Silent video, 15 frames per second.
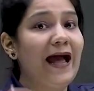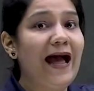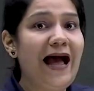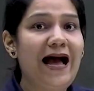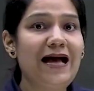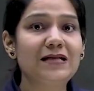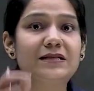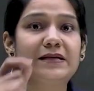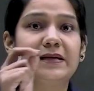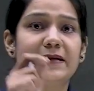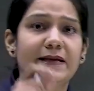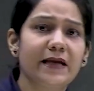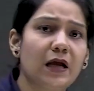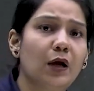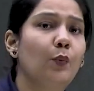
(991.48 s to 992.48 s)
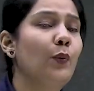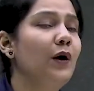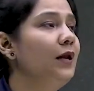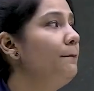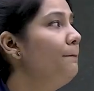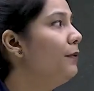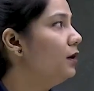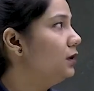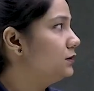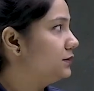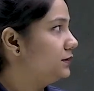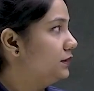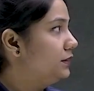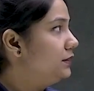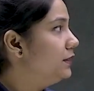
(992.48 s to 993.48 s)
has equal
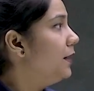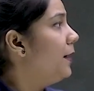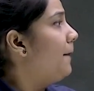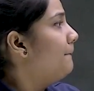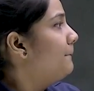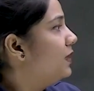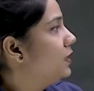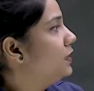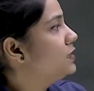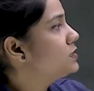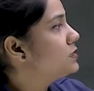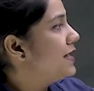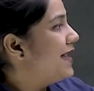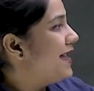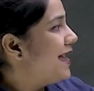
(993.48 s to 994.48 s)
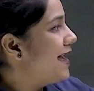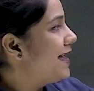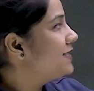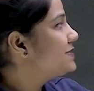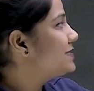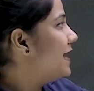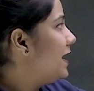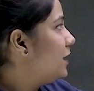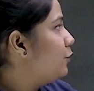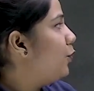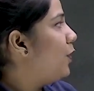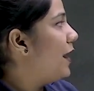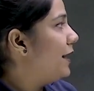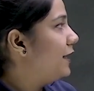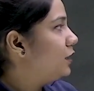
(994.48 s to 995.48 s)
percent because X and
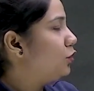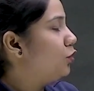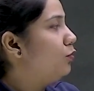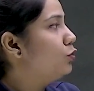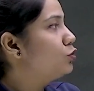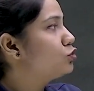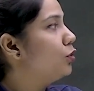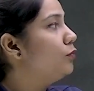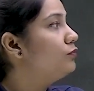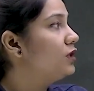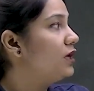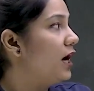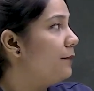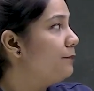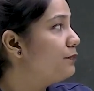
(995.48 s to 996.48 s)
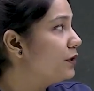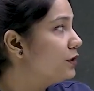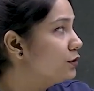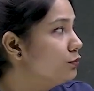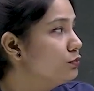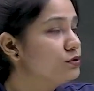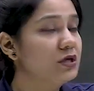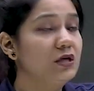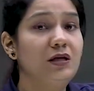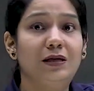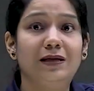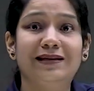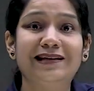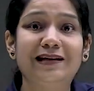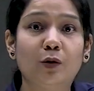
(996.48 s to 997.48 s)
Y chromosome, they are produced in
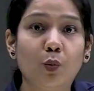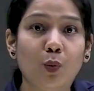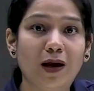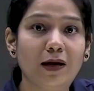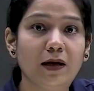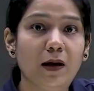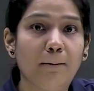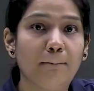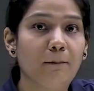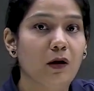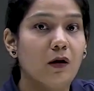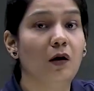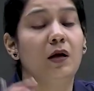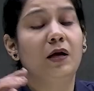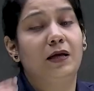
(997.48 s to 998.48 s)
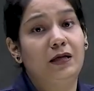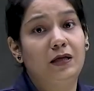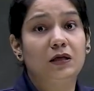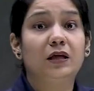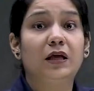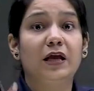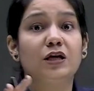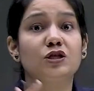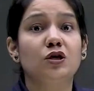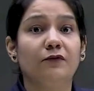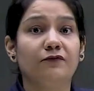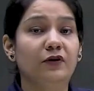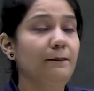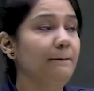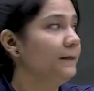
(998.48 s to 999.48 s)
equal number in case
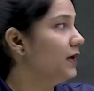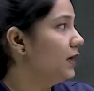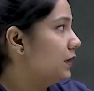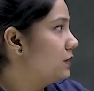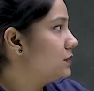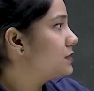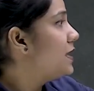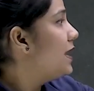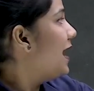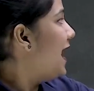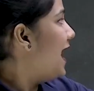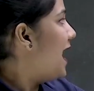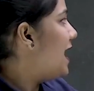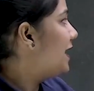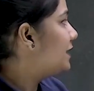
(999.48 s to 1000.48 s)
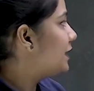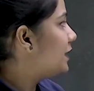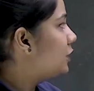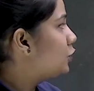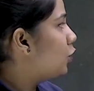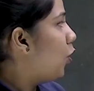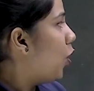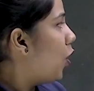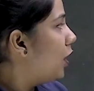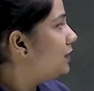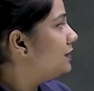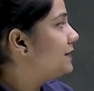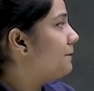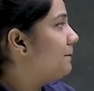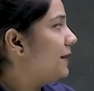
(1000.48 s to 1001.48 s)
of the males. And it
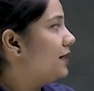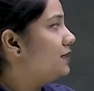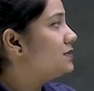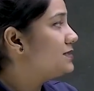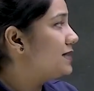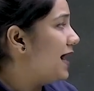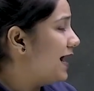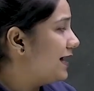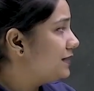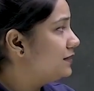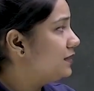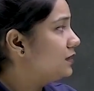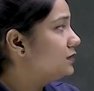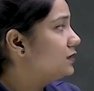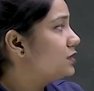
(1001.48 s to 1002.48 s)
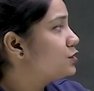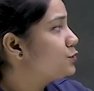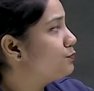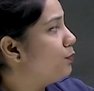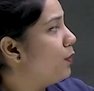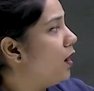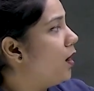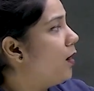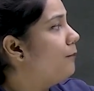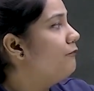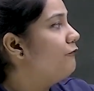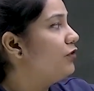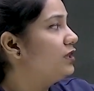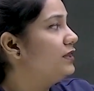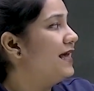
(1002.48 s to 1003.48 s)
all depends either the
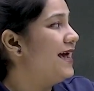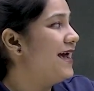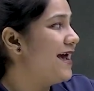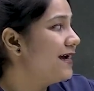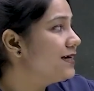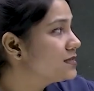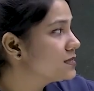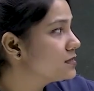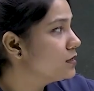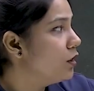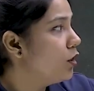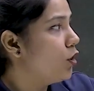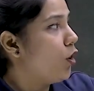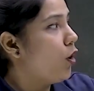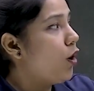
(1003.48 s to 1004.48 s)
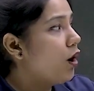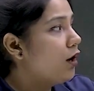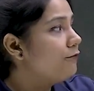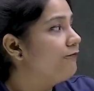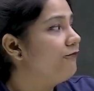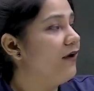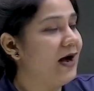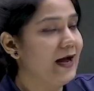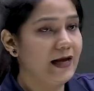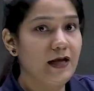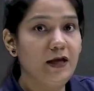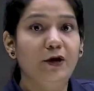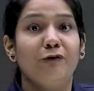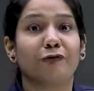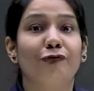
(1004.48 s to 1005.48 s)
sperm with X or Y
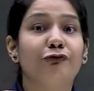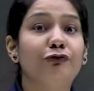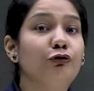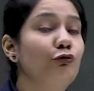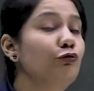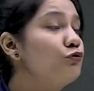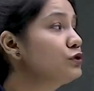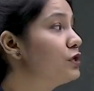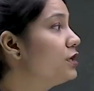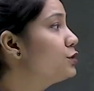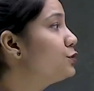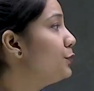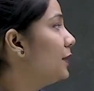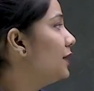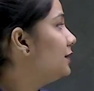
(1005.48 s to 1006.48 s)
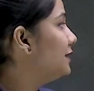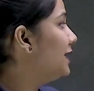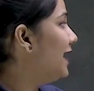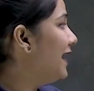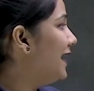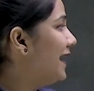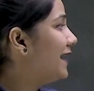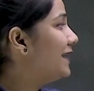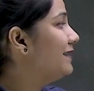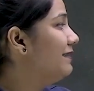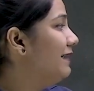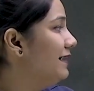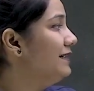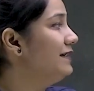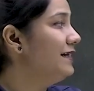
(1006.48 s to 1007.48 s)
fuses with the egg
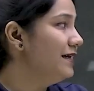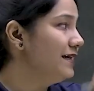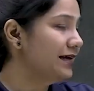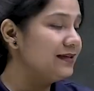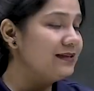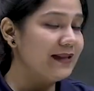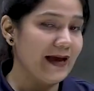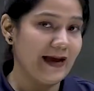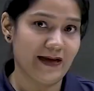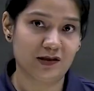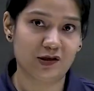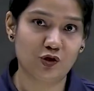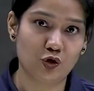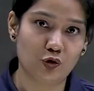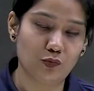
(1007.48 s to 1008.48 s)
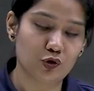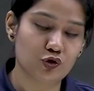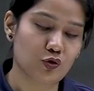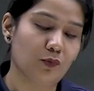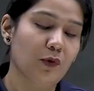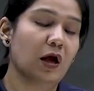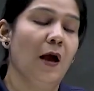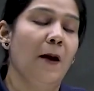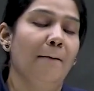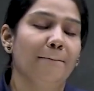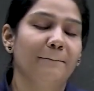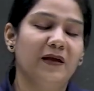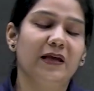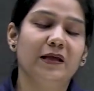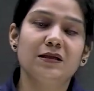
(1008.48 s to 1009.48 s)
containing the X chromosome.
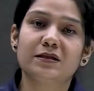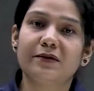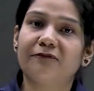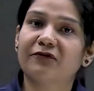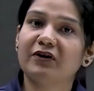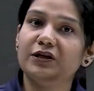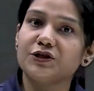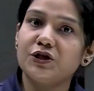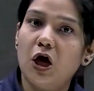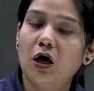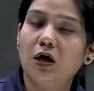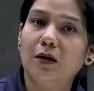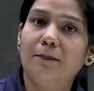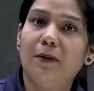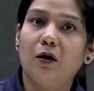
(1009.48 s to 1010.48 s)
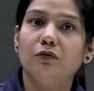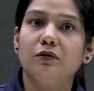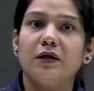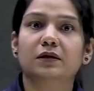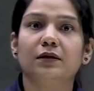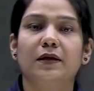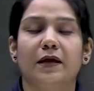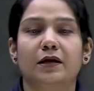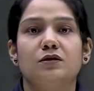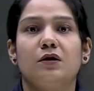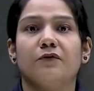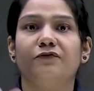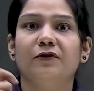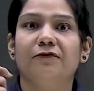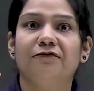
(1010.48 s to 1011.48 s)
Means if we talk about in case
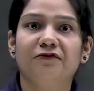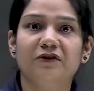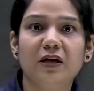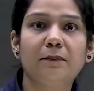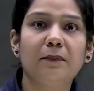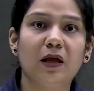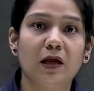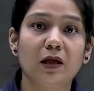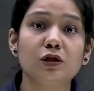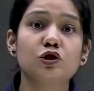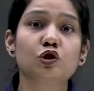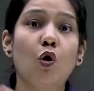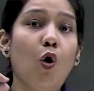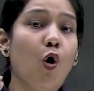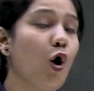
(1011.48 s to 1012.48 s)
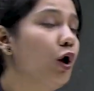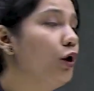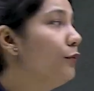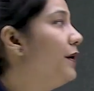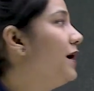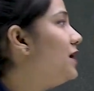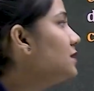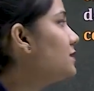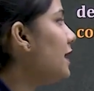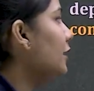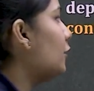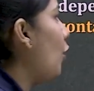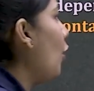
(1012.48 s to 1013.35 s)
of the females, always and